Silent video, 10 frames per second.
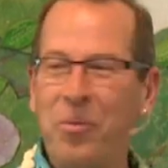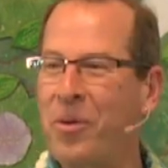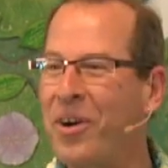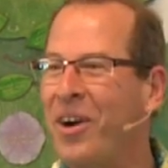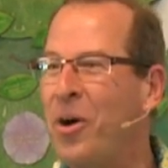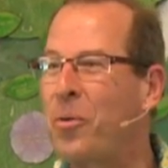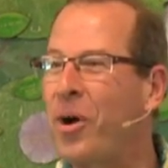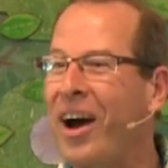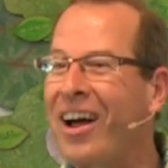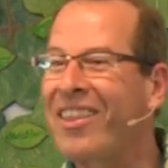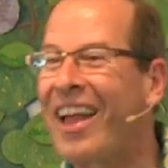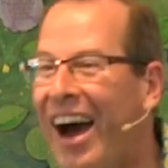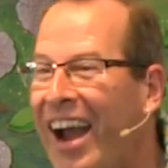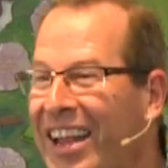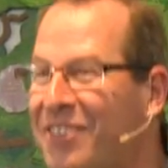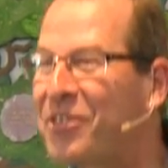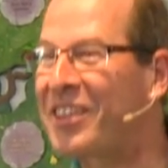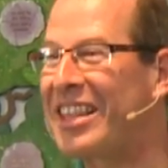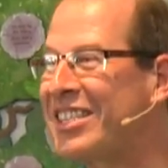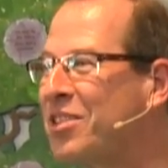We're aligned
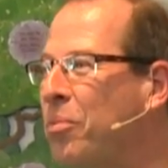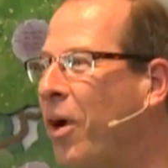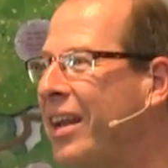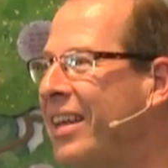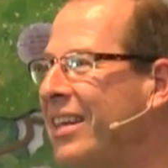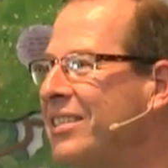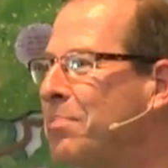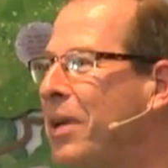with this oneness